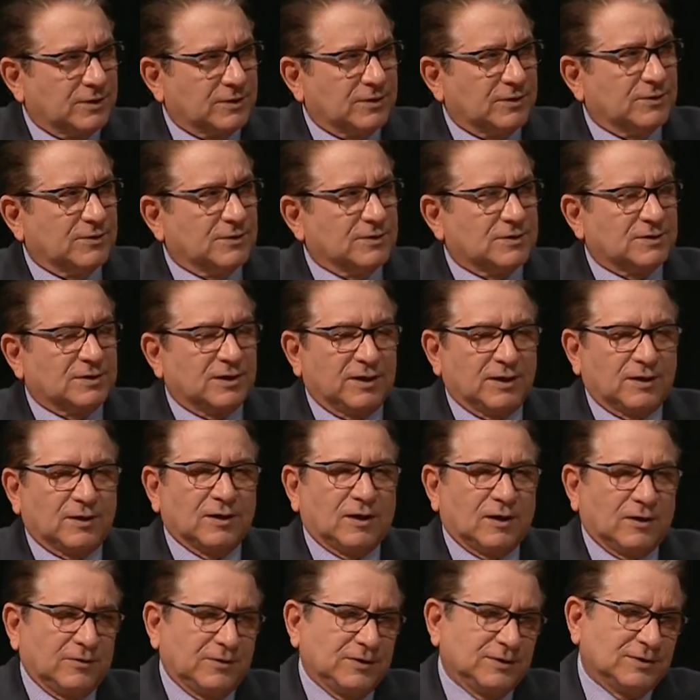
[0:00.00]
to the state
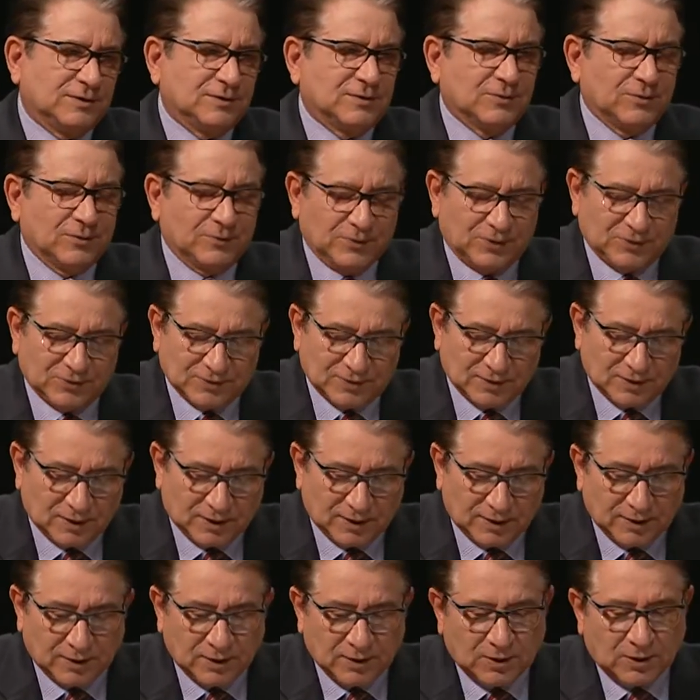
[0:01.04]
colleges. They're almost
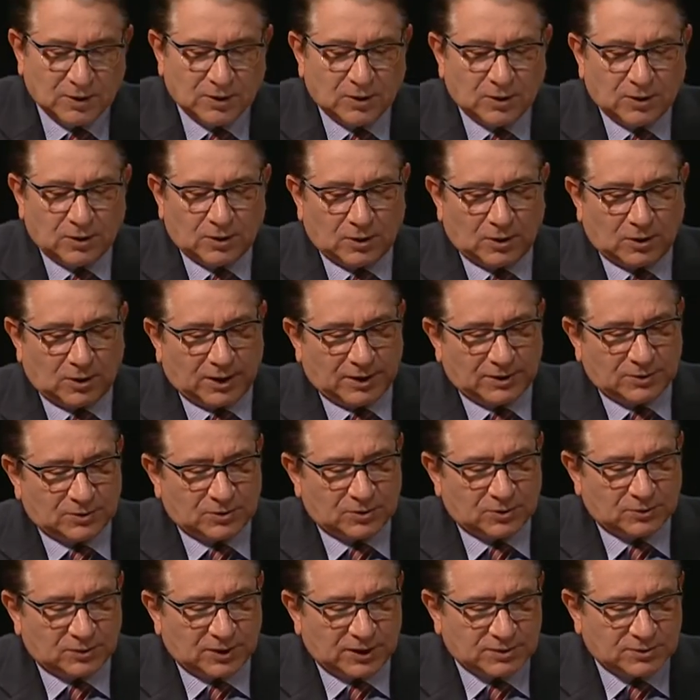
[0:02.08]
9. All right,
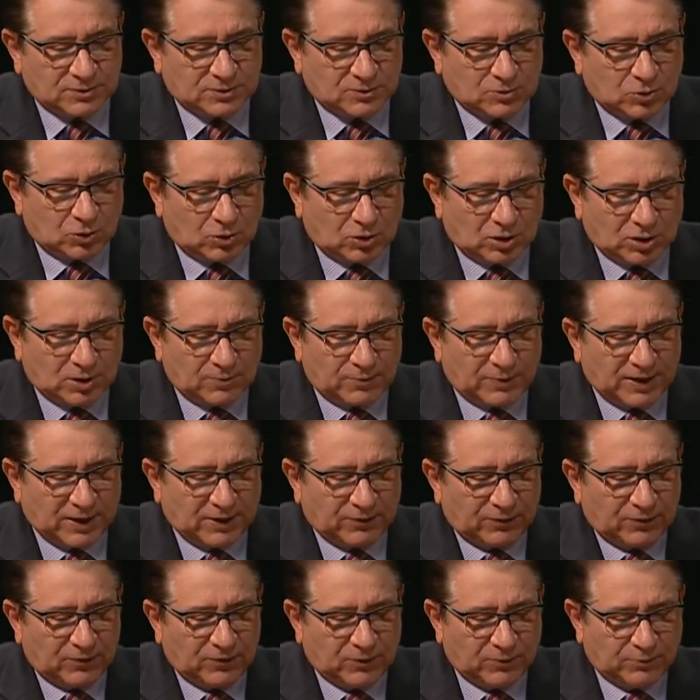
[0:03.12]
so let's talk
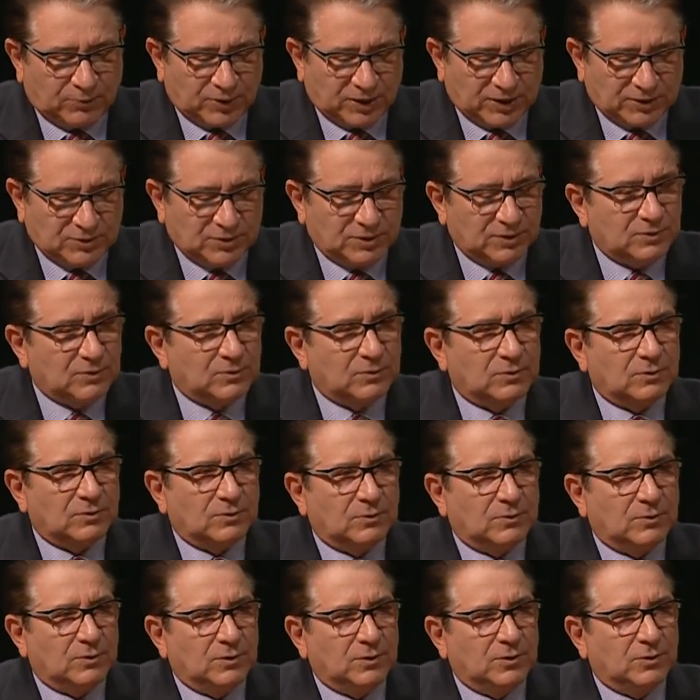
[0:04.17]
about the budget.
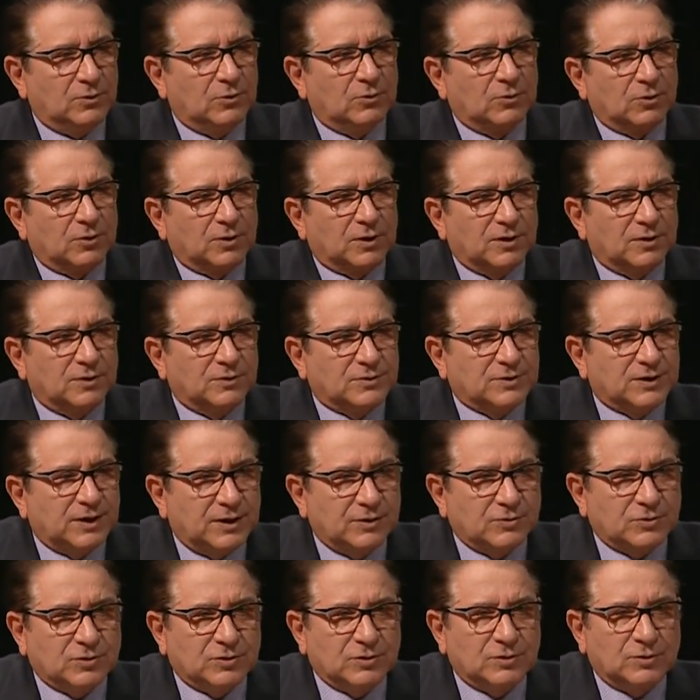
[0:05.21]
Your
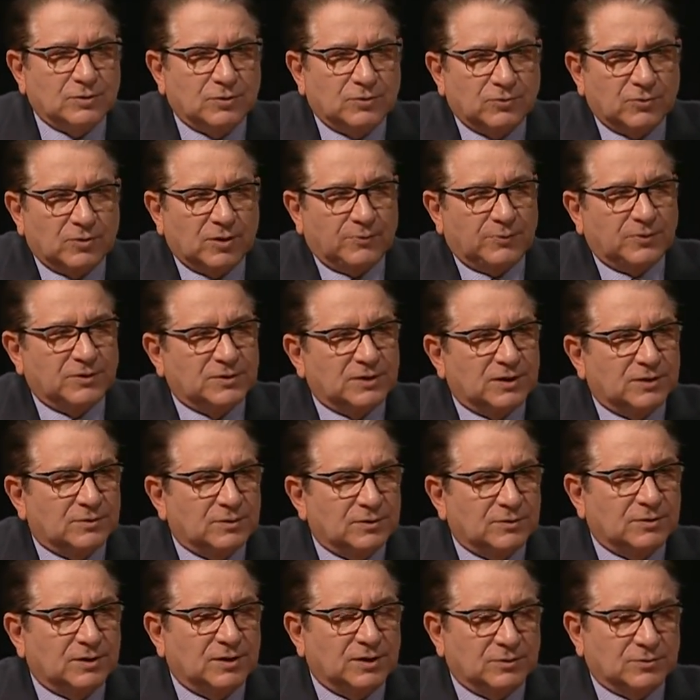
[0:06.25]
organization, you represent the
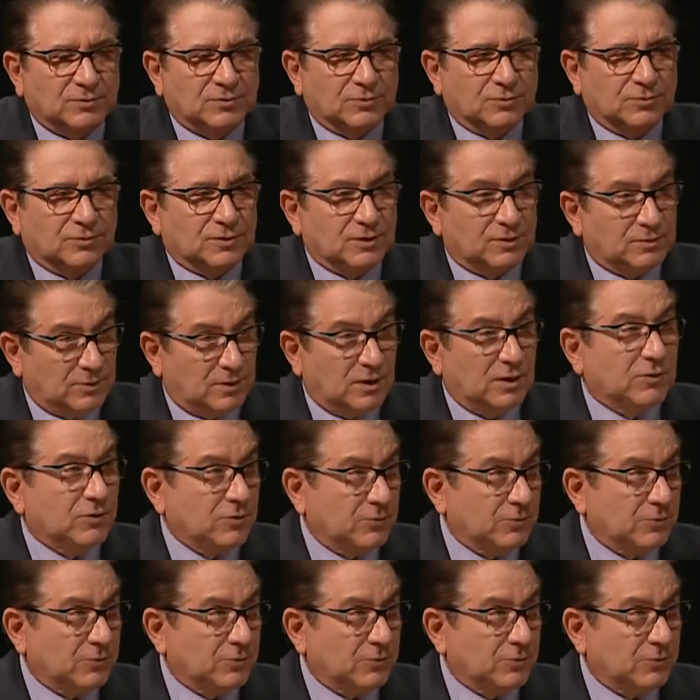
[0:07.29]
teachers and other